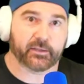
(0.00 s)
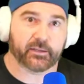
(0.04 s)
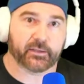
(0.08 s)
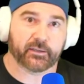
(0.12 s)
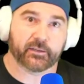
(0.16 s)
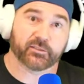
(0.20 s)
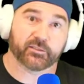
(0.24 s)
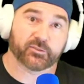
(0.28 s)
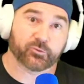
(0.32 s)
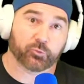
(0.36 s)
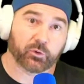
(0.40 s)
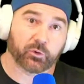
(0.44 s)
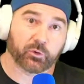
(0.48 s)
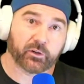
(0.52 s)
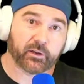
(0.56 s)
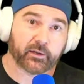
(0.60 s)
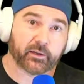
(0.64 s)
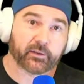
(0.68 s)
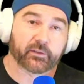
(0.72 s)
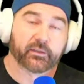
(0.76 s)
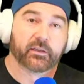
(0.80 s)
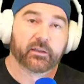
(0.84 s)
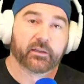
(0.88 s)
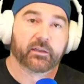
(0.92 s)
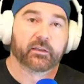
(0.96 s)
a sore neck.
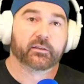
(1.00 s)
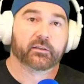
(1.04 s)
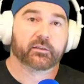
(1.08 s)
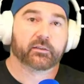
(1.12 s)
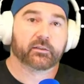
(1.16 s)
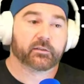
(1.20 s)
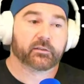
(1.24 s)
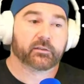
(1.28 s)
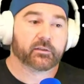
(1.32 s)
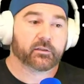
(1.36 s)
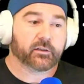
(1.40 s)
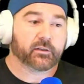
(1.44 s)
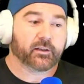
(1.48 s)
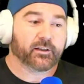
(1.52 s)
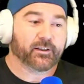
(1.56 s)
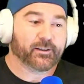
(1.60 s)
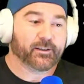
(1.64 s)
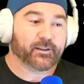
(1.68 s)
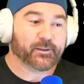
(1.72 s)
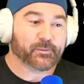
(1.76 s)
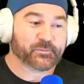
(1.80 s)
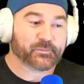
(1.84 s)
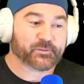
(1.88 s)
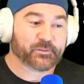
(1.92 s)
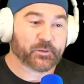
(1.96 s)

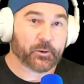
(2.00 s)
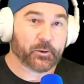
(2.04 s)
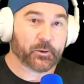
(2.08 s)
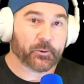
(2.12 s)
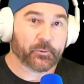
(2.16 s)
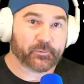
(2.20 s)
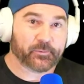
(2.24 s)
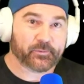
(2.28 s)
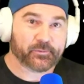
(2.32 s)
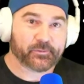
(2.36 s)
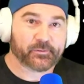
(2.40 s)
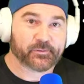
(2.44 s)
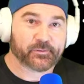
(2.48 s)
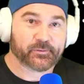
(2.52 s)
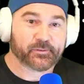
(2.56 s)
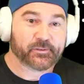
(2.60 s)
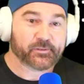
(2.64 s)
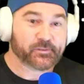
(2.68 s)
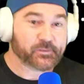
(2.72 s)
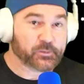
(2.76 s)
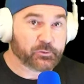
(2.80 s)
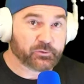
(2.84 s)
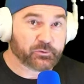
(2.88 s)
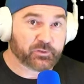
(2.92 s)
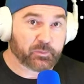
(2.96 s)
So
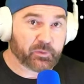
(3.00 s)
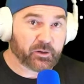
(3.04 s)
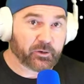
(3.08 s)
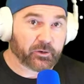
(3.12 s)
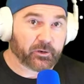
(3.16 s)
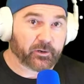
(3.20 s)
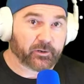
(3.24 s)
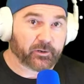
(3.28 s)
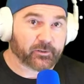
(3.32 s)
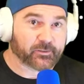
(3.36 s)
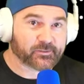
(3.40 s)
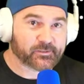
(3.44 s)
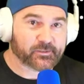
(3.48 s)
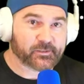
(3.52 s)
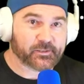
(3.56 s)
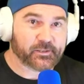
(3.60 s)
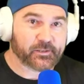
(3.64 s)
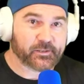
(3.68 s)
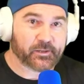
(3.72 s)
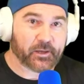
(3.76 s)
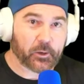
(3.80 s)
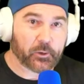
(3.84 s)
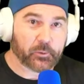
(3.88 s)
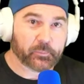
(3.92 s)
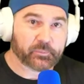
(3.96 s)
use a mirror. It
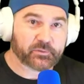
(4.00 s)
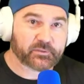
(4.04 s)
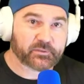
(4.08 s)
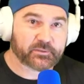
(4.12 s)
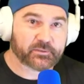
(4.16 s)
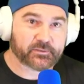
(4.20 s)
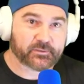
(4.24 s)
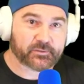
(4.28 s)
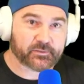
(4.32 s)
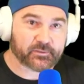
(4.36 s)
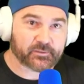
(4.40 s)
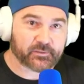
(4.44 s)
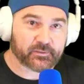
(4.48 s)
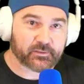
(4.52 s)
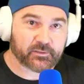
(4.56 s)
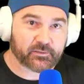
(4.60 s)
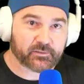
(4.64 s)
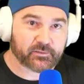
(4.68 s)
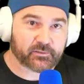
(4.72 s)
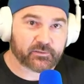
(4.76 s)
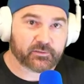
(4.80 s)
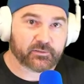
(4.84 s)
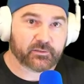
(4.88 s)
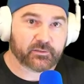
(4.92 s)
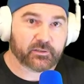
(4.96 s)
helps.
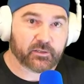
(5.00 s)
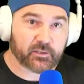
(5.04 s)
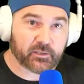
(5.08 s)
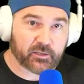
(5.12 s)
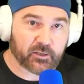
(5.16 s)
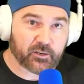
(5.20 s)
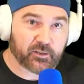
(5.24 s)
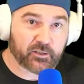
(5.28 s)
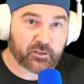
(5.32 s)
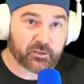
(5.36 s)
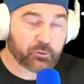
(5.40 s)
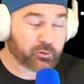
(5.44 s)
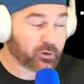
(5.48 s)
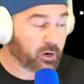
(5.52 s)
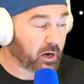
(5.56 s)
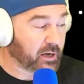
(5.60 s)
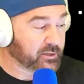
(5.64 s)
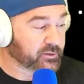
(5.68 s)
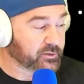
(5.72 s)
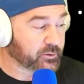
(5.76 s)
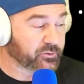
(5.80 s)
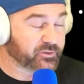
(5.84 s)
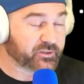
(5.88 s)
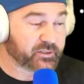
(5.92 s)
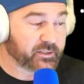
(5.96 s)
You can
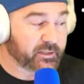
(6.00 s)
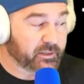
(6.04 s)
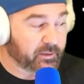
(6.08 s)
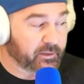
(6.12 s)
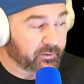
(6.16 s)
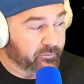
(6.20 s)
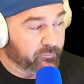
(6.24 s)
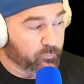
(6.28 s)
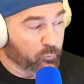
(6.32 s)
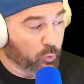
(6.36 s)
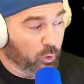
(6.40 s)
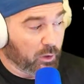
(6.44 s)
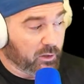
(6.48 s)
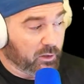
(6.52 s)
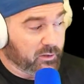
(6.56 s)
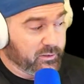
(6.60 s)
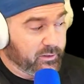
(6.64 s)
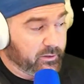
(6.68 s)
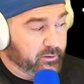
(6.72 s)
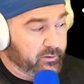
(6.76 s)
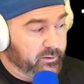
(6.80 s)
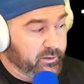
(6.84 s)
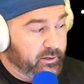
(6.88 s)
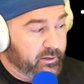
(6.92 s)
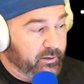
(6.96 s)
also see more
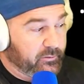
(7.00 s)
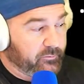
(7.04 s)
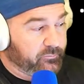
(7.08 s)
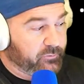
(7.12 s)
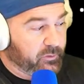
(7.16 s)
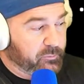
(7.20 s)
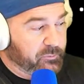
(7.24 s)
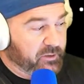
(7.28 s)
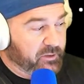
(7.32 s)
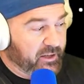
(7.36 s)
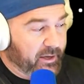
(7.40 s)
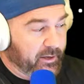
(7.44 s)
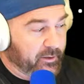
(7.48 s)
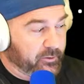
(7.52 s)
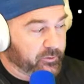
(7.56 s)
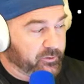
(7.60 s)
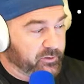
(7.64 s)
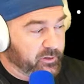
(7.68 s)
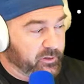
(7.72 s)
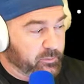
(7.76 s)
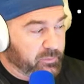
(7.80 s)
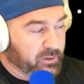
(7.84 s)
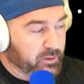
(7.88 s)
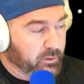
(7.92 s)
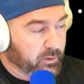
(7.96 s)
clearly from the angle in the
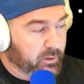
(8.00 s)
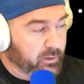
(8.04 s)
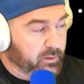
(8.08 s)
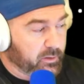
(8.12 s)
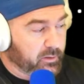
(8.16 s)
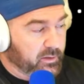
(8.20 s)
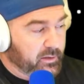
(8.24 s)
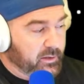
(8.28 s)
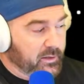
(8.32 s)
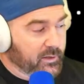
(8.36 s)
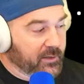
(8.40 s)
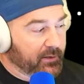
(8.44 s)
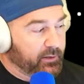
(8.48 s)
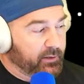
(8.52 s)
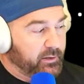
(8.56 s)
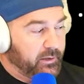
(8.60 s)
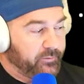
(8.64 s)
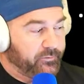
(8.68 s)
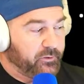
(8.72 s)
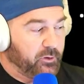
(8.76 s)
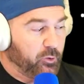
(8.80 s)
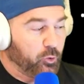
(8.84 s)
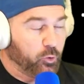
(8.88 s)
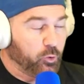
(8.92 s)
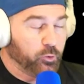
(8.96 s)
mirror if
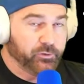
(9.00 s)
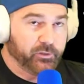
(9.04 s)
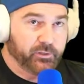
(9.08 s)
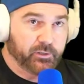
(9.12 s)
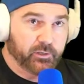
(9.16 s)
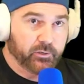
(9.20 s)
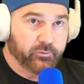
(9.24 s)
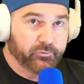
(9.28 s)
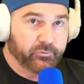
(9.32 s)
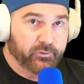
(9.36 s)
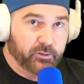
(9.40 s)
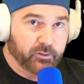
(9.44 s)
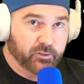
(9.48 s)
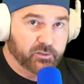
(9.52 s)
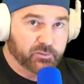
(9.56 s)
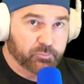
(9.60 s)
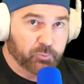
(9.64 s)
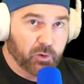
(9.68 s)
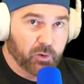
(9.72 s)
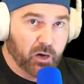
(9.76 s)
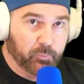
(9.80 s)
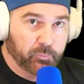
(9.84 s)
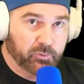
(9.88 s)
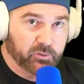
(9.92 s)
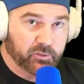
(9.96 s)
you're holding your fingers
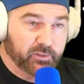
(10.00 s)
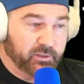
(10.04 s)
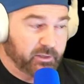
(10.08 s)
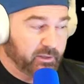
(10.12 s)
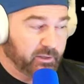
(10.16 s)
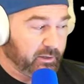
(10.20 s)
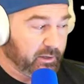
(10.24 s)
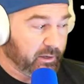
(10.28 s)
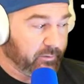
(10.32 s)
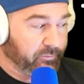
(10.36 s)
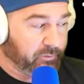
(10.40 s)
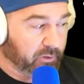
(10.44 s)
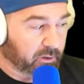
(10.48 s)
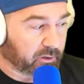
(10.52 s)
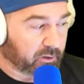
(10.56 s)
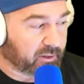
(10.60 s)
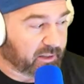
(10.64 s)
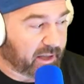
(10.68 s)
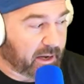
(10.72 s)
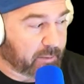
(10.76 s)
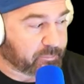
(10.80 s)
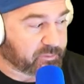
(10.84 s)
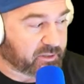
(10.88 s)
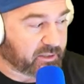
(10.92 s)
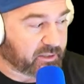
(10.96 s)
properly, if they're
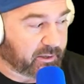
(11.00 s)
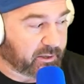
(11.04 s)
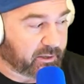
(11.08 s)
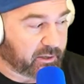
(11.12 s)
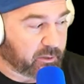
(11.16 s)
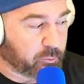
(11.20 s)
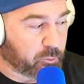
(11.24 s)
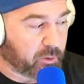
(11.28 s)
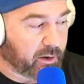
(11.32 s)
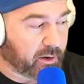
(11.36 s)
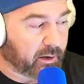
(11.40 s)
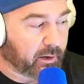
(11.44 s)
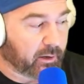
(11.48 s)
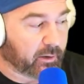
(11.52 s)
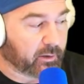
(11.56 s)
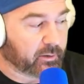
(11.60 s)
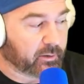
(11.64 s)
collapsing anywhere.